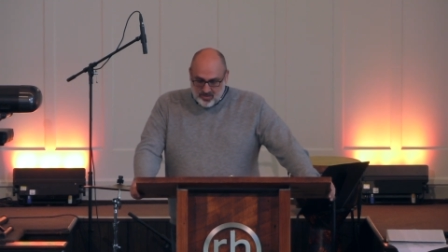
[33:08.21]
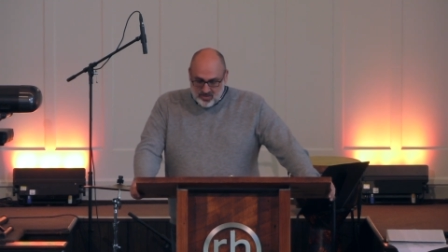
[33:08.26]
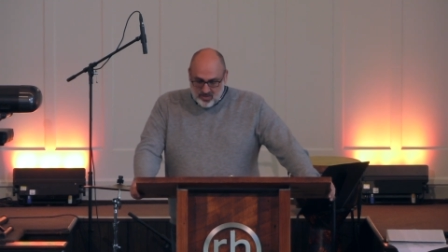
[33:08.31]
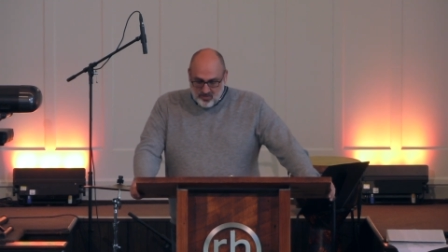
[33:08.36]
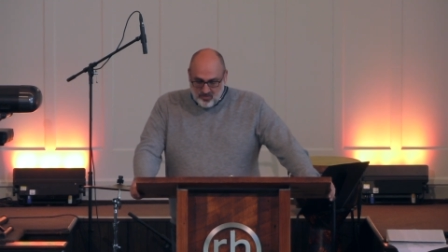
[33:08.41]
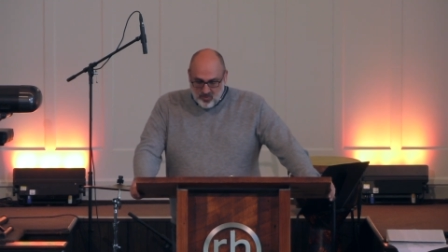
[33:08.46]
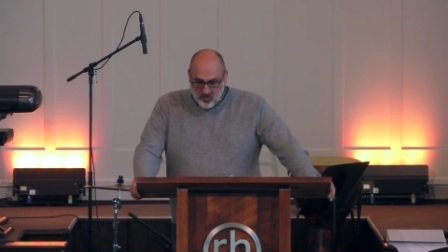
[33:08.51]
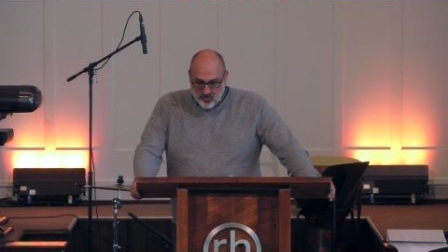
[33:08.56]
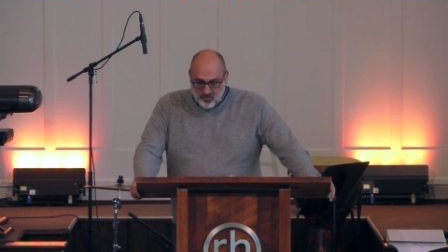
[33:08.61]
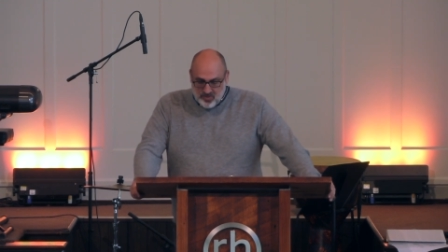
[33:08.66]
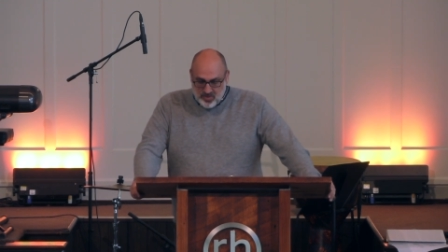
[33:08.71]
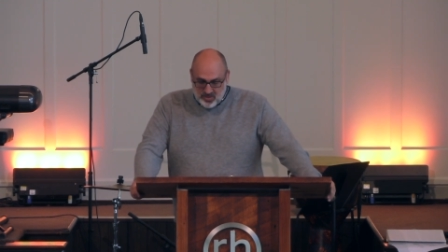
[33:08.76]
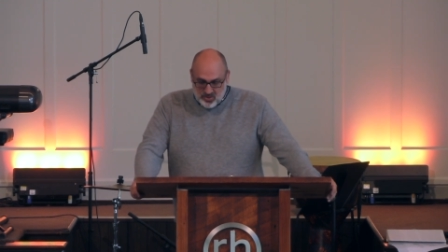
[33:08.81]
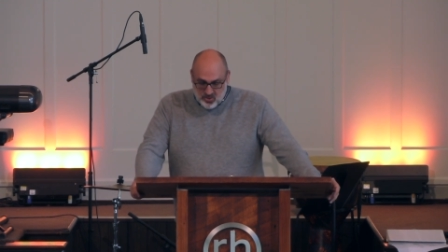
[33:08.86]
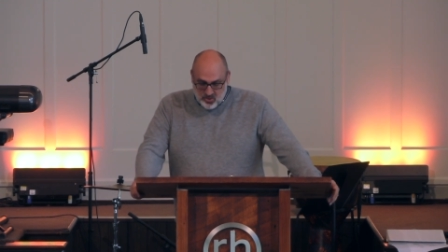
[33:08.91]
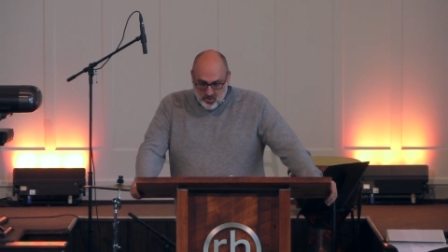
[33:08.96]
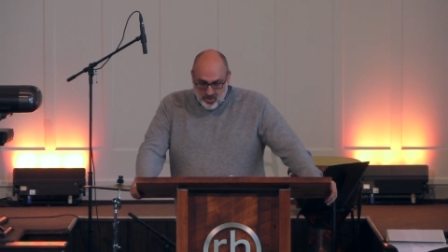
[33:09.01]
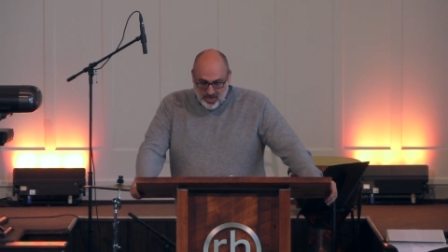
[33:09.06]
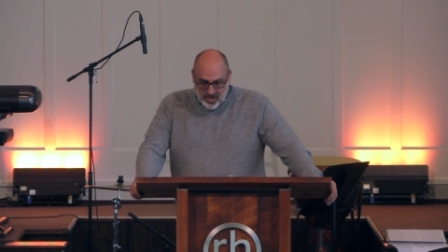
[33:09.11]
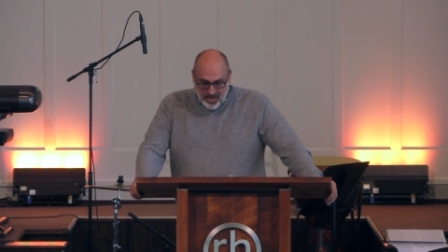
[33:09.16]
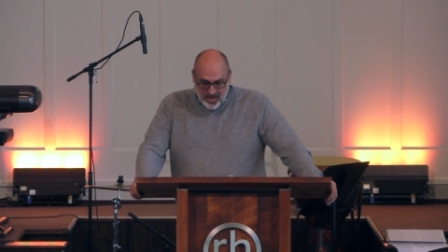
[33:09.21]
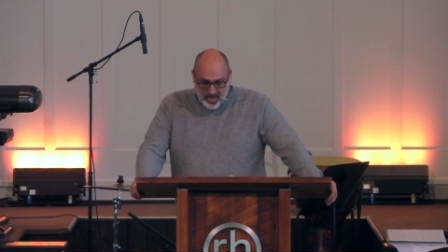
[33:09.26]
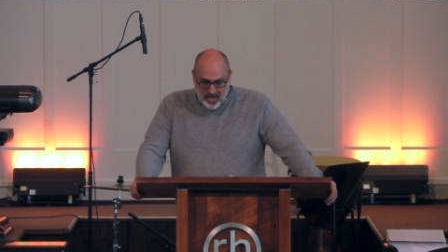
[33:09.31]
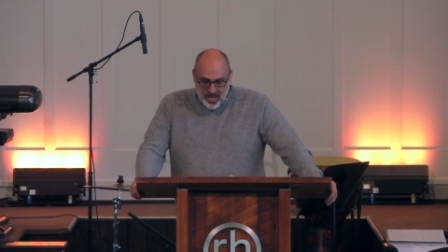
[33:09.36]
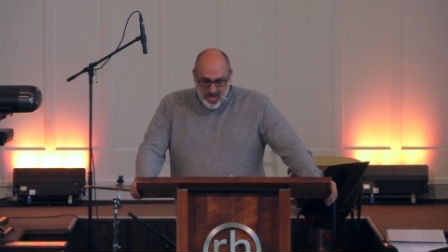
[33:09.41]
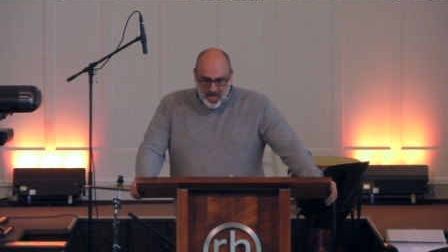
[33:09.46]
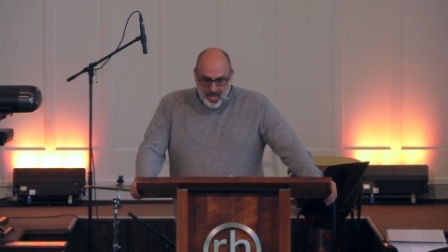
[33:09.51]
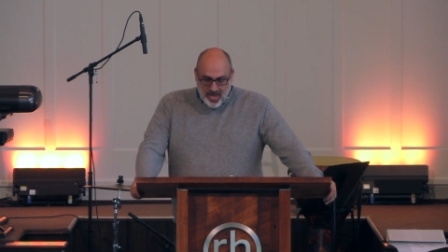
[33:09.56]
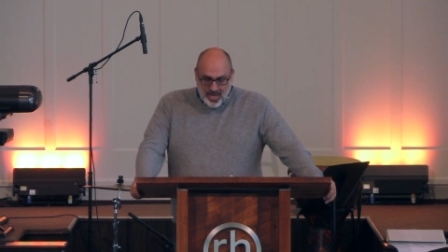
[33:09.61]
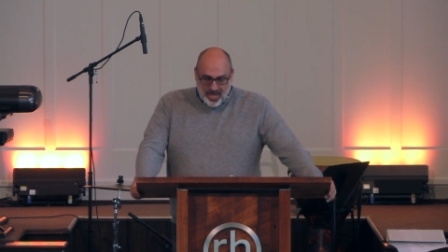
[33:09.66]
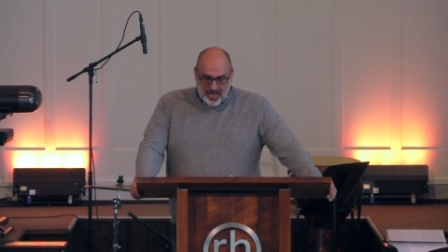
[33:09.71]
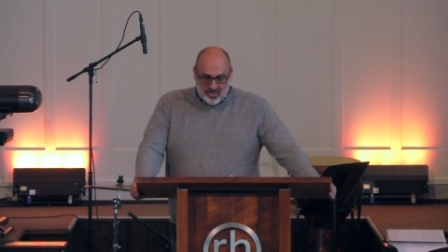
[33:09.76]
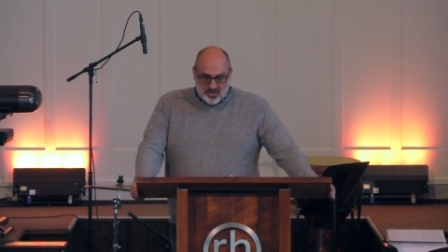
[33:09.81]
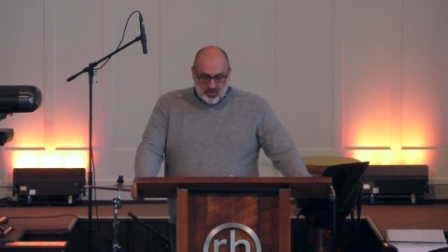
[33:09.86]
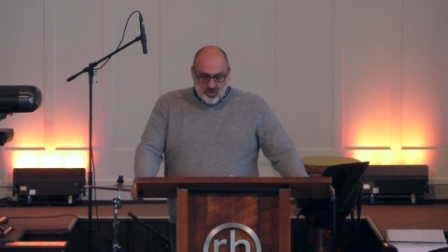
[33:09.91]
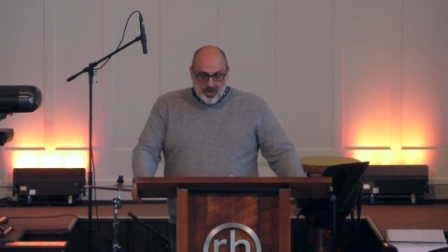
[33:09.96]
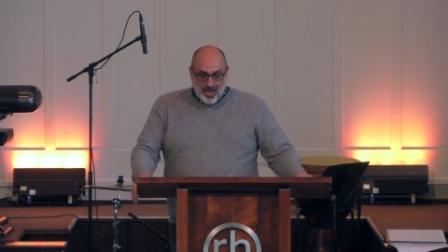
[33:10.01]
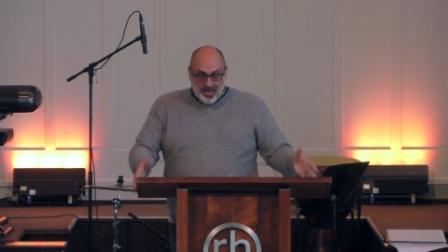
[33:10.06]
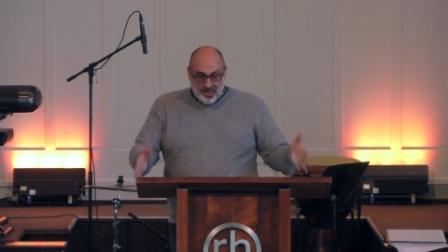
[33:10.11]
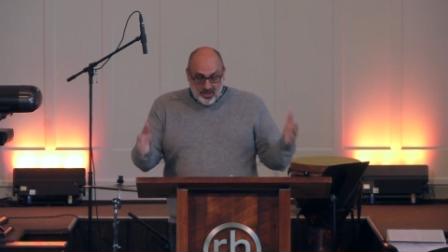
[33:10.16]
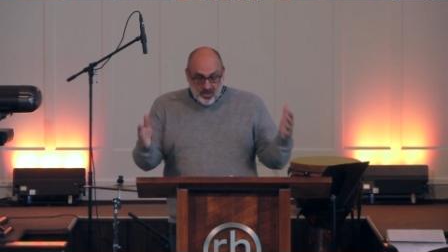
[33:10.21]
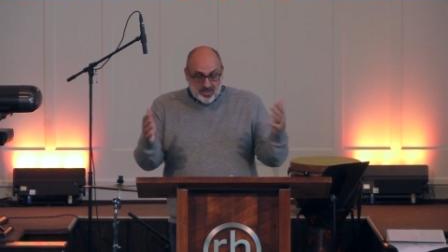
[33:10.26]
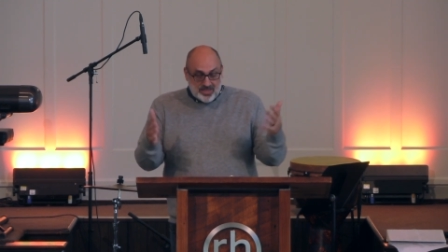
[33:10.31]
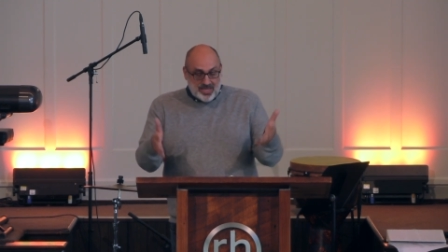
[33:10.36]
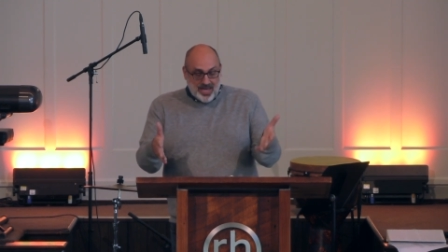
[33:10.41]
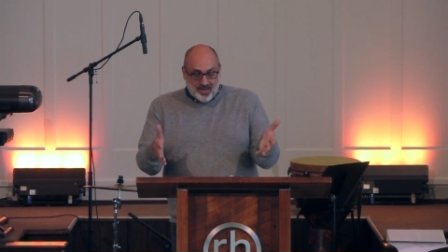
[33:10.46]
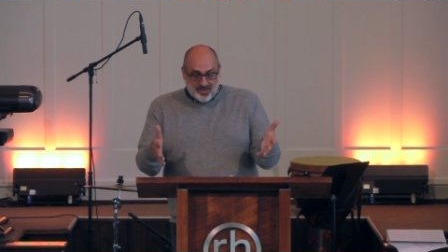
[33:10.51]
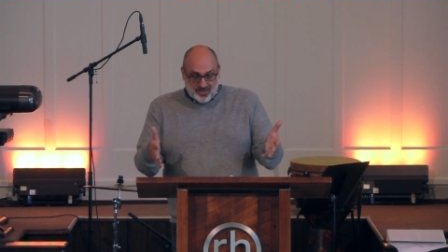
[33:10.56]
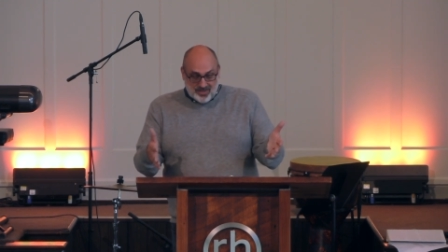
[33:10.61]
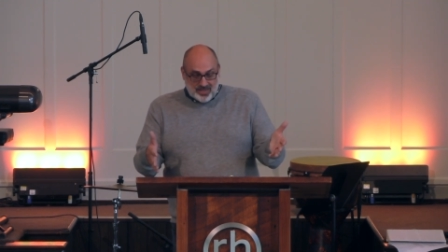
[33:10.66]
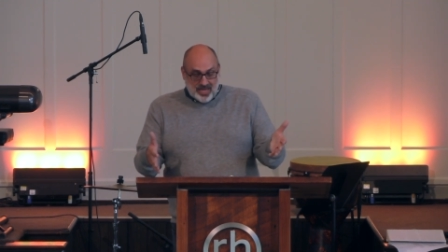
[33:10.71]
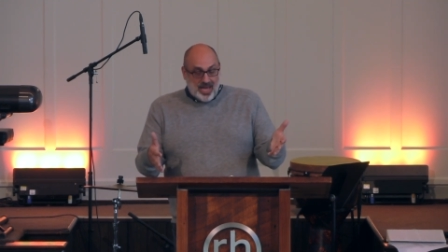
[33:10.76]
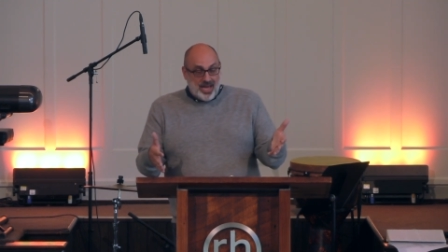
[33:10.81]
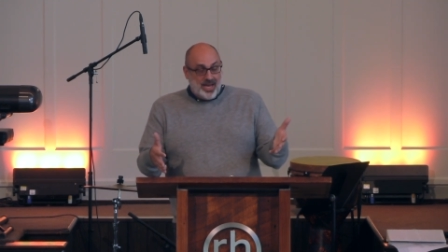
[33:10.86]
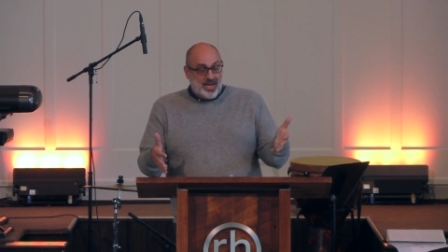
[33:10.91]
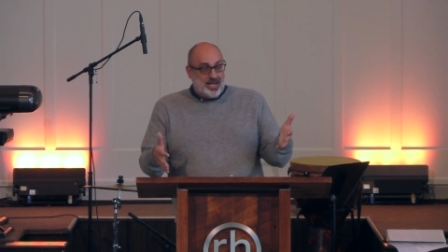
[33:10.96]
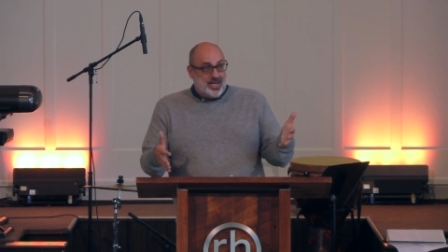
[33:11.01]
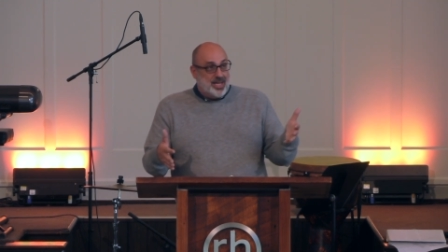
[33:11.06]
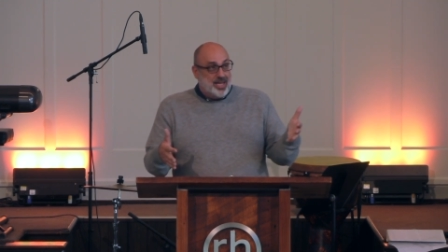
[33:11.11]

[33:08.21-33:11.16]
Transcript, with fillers: to move the tree. And so I looked outside,